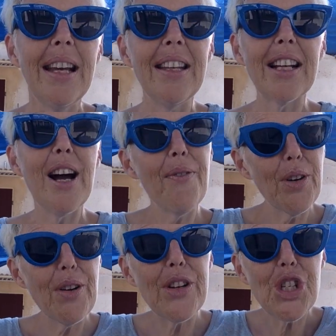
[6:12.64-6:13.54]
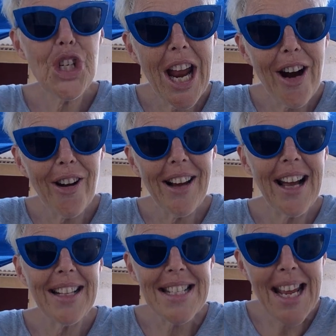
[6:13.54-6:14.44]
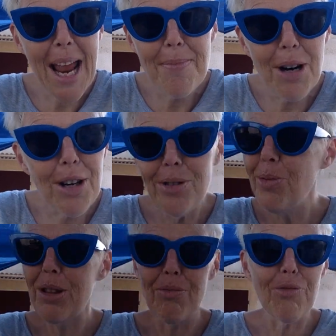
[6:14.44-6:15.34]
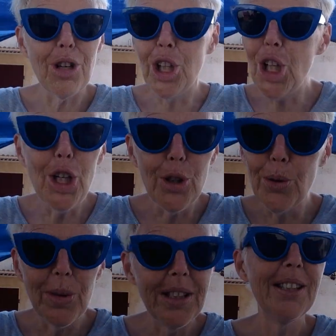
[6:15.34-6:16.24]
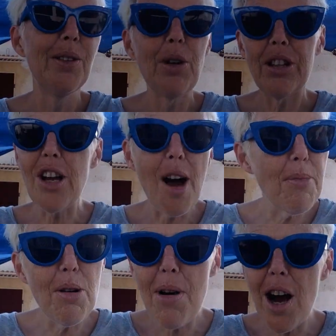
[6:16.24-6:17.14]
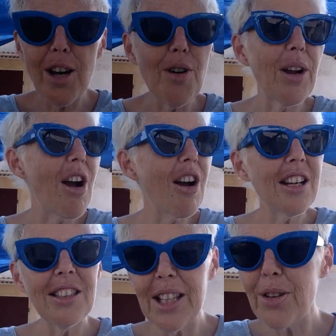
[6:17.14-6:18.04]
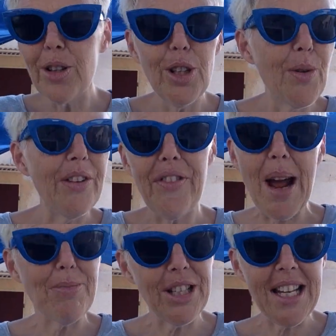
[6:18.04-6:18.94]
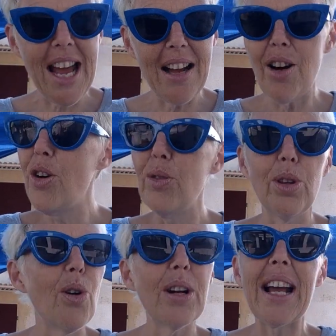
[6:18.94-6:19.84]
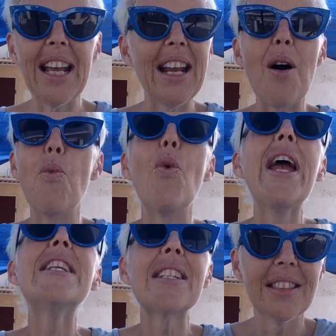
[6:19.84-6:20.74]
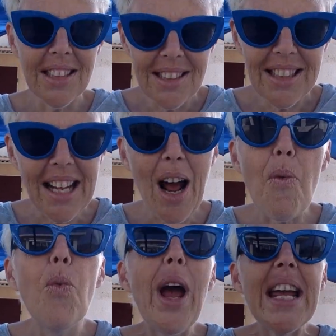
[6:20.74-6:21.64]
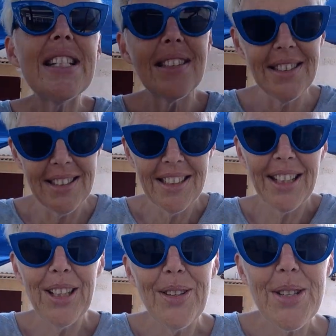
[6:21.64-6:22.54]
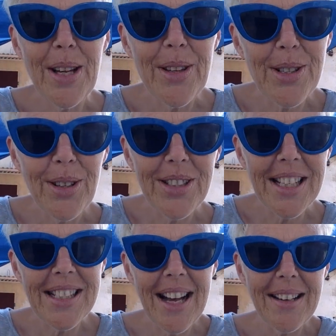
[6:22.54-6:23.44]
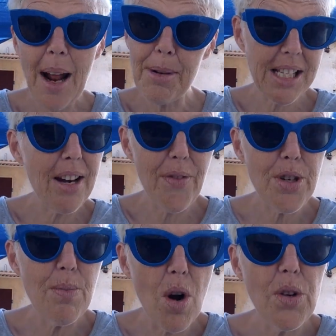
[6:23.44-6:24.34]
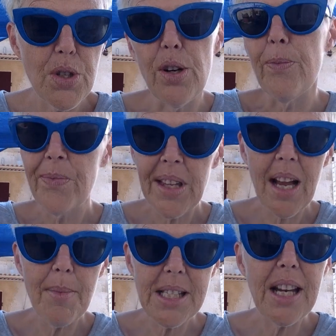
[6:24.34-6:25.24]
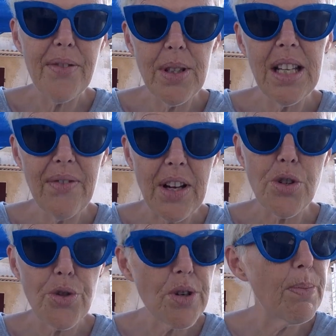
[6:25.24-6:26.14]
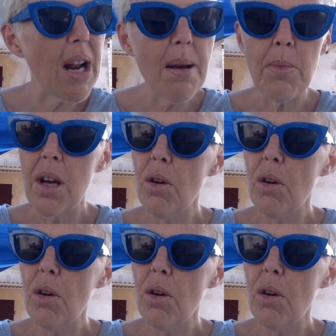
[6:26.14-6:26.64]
in the comfort of a chair at a table with glue, with Tombow Mono and art glitter glue and fabric tack. Oh Lord, I cannot wait. Cannot wait. Can you tell this girl's excited? I'm excited for tomorrow too. I'm excited for the adventure trip, but I'm